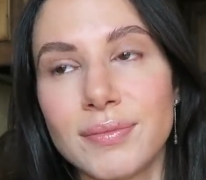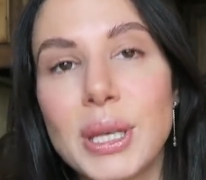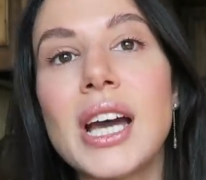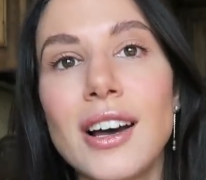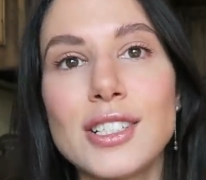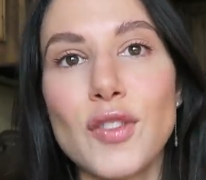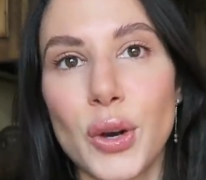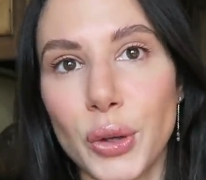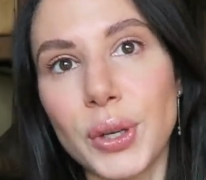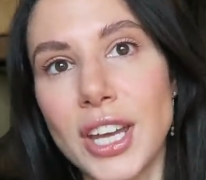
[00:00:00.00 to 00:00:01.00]
because of
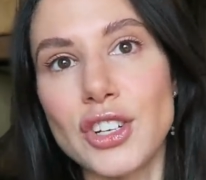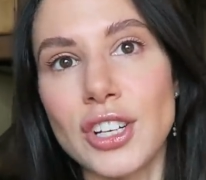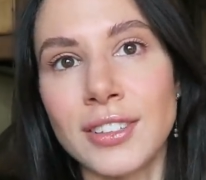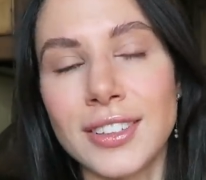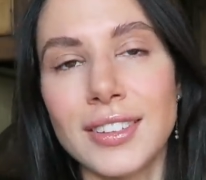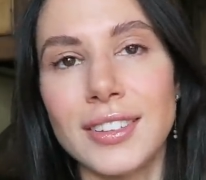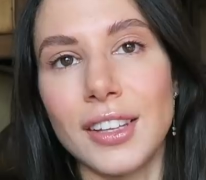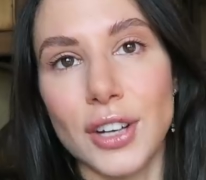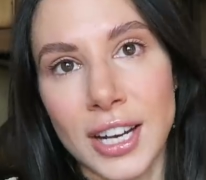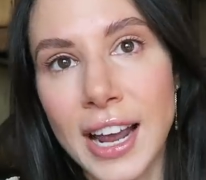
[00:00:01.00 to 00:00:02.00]
their location,
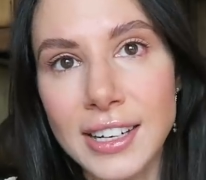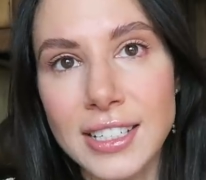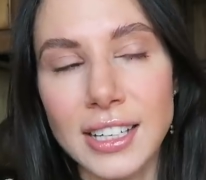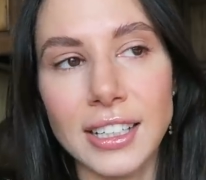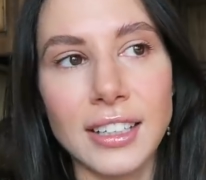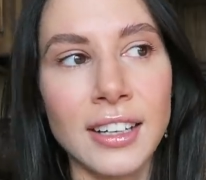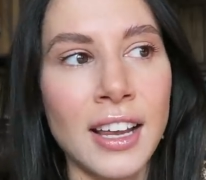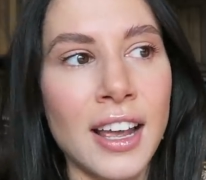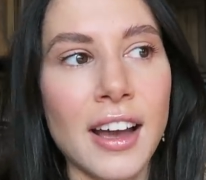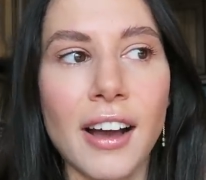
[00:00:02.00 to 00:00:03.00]
they're connected.
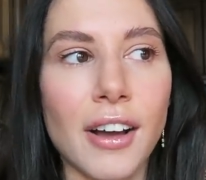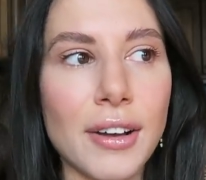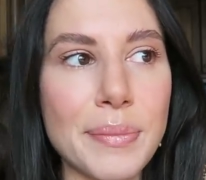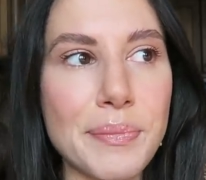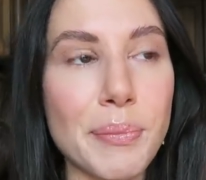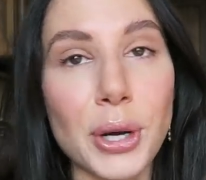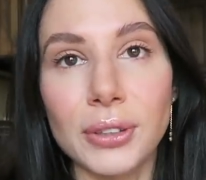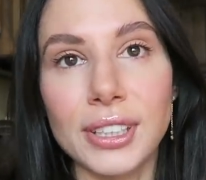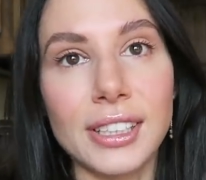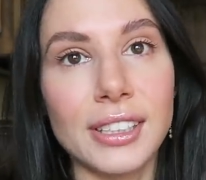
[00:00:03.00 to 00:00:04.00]
Um,
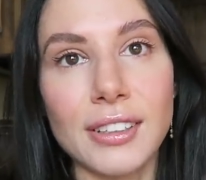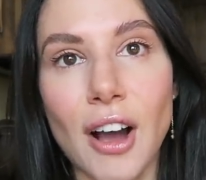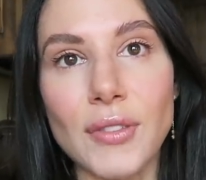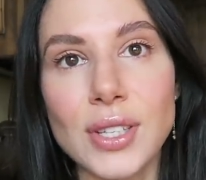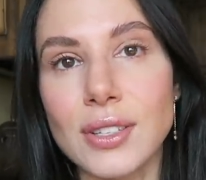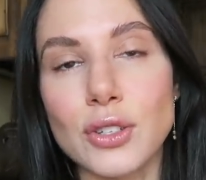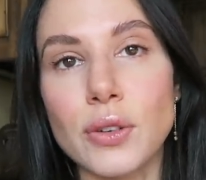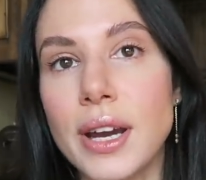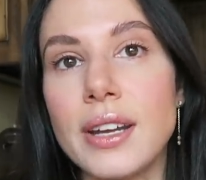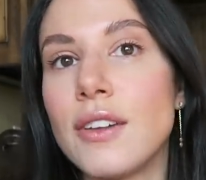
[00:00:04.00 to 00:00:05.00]
Berkeley obviously is
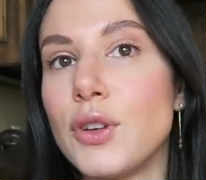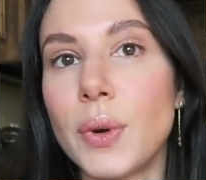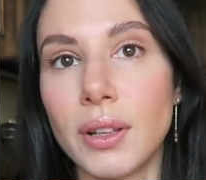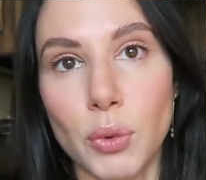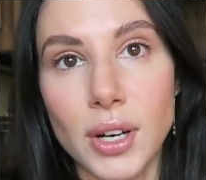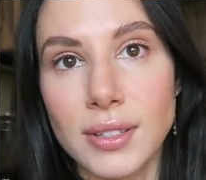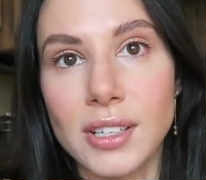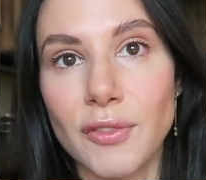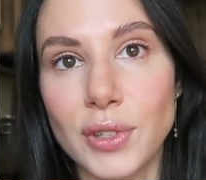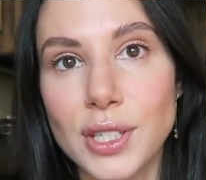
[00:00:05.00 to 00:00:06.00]
great if you wanna work in
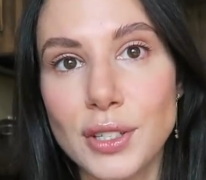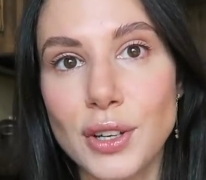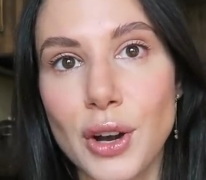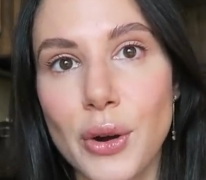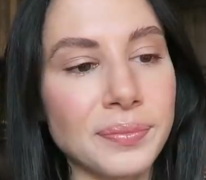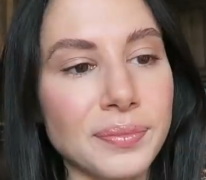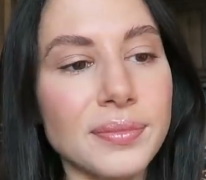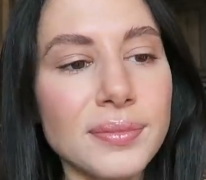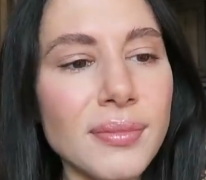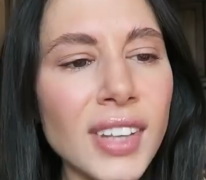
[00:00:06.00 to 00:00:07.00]
San Francisco.
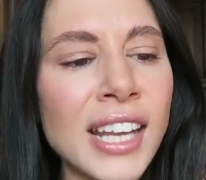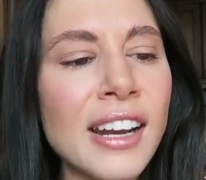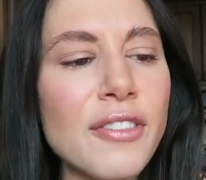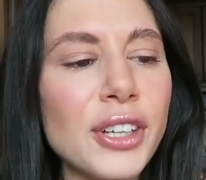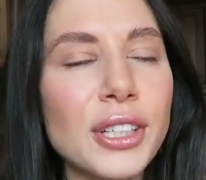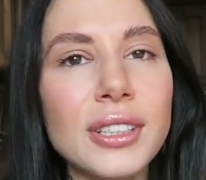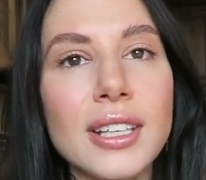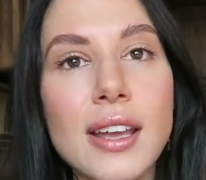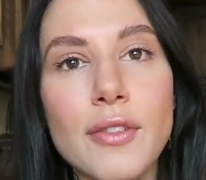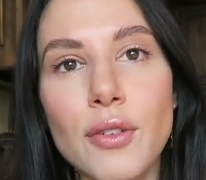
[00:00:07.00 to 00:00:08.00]
And I figured
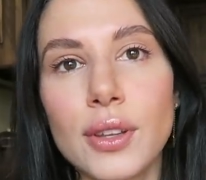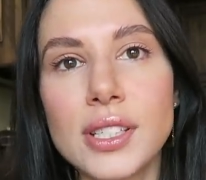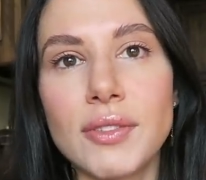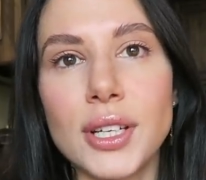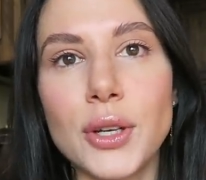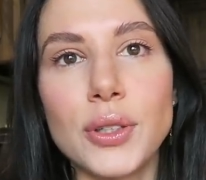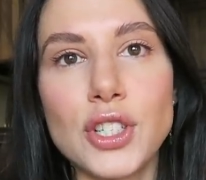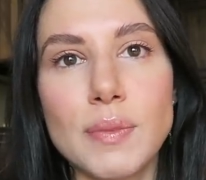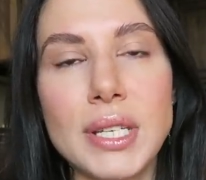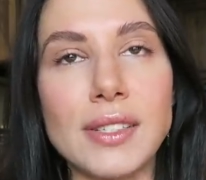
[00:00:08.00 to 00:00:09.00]
like for this video, it'd
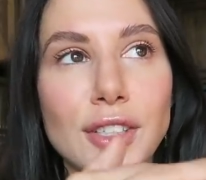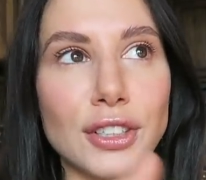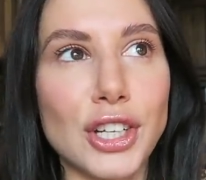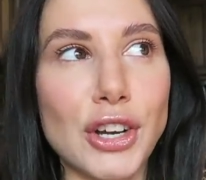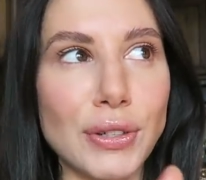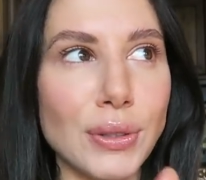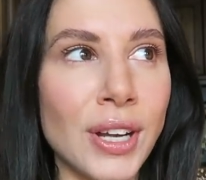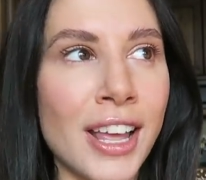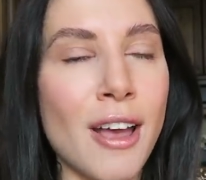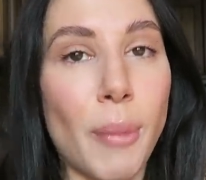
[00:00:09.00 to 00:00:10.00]
just be easier to go
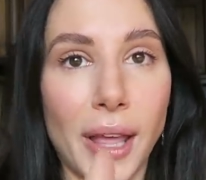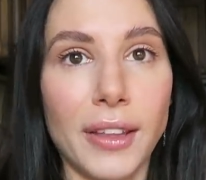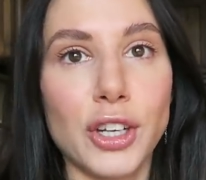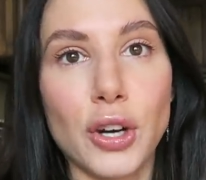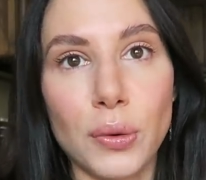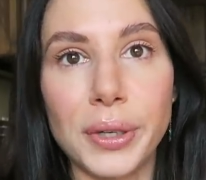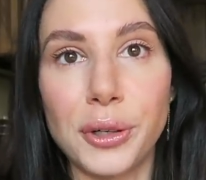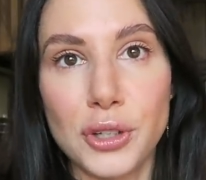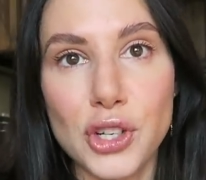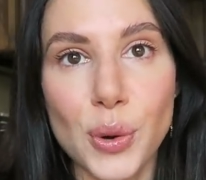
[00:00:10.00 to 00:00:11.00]
by like
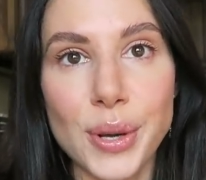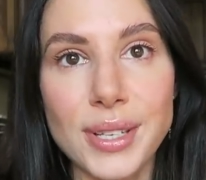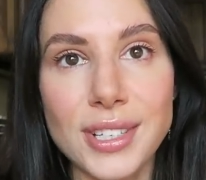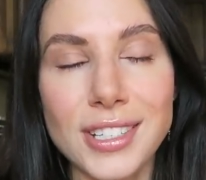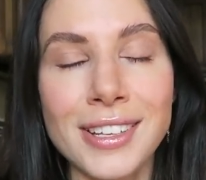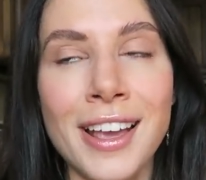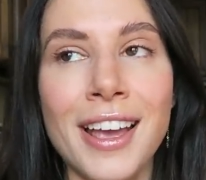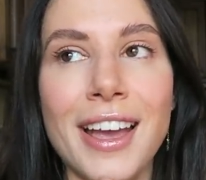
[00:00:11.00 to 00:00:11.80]
career choice